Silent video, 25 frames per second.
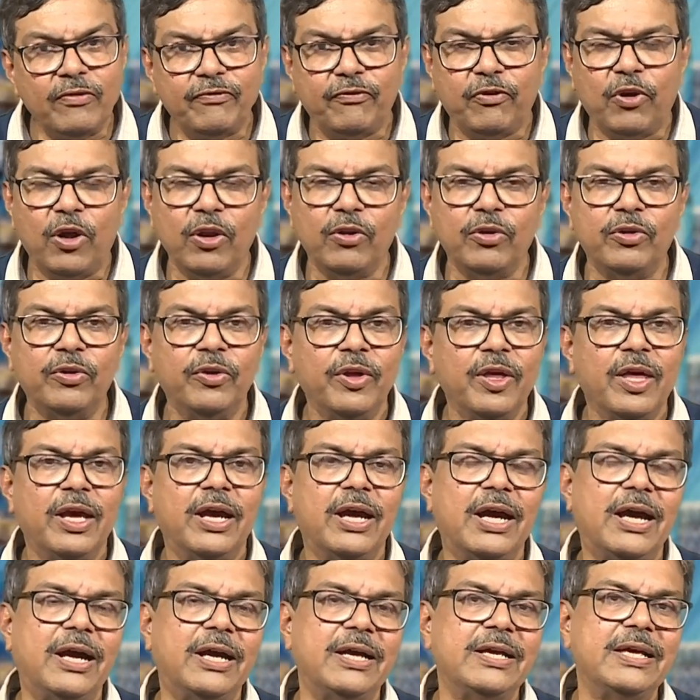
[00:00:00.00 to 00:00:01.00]
follow
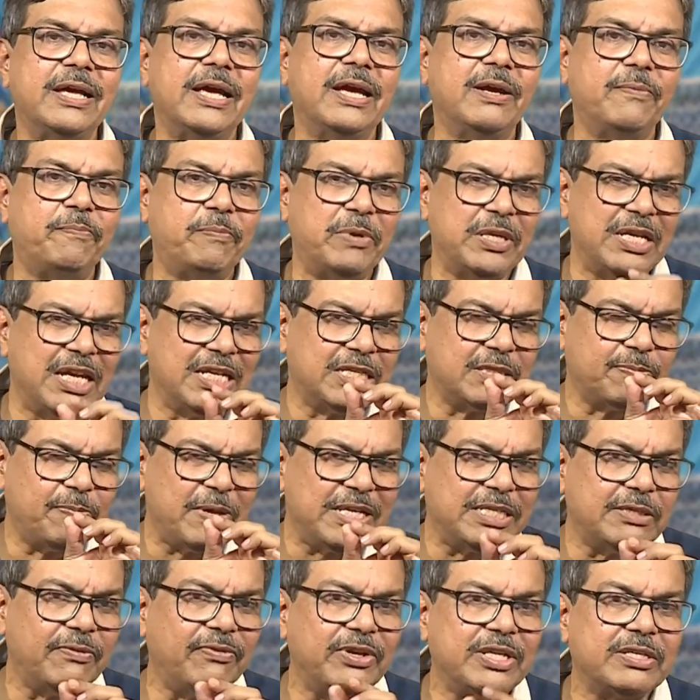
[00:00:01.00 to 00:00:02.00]
a
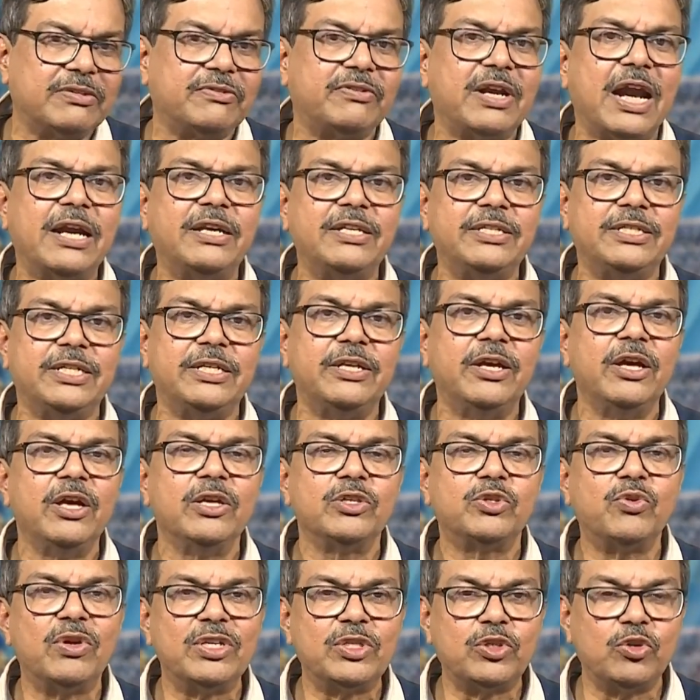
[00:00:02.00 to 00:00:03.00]
specific strategy
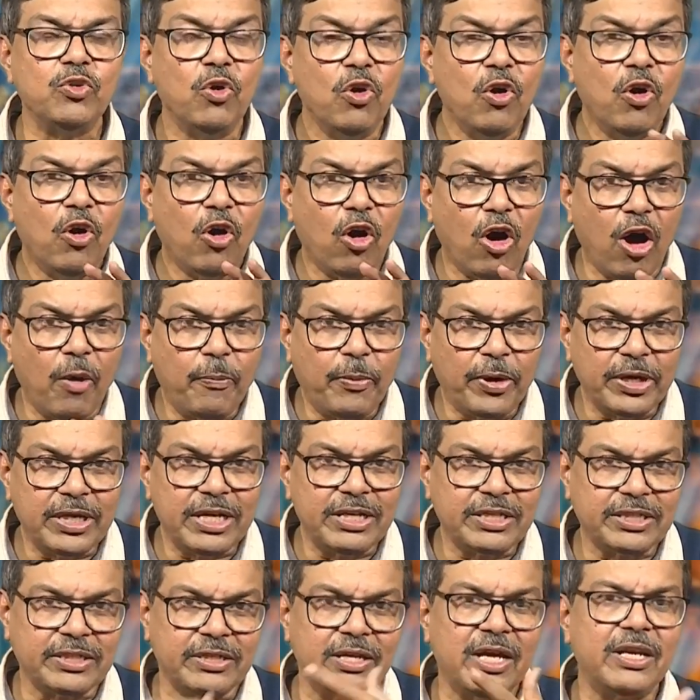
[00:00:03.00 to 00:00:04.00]
so as to
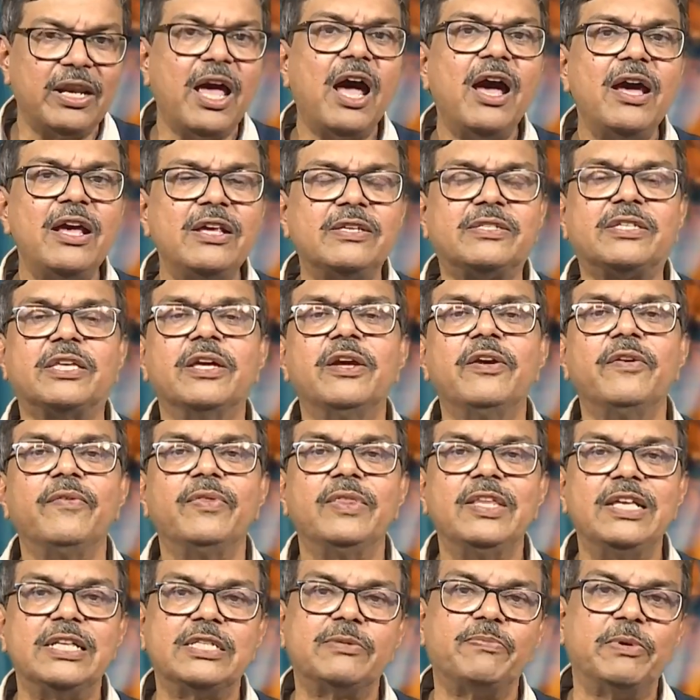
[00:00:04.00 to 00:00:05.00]
operationalize
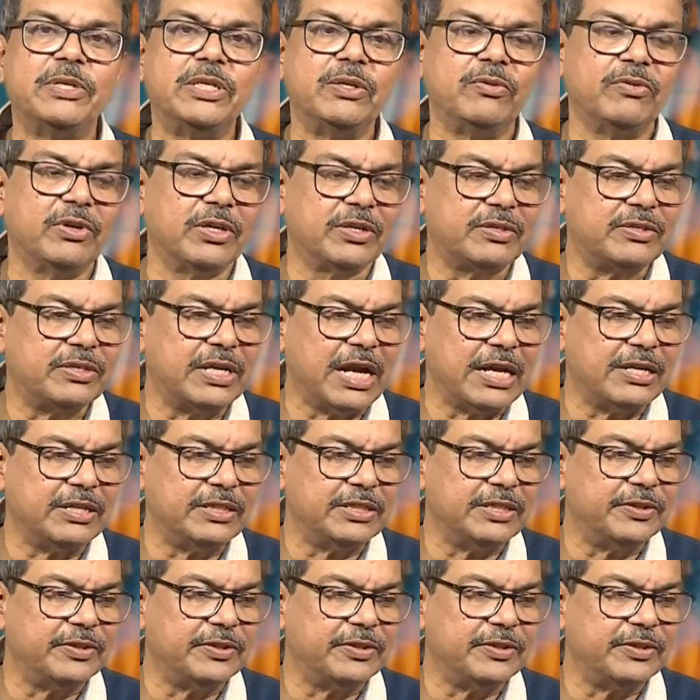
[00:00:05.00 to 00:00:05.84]
this particular strategy.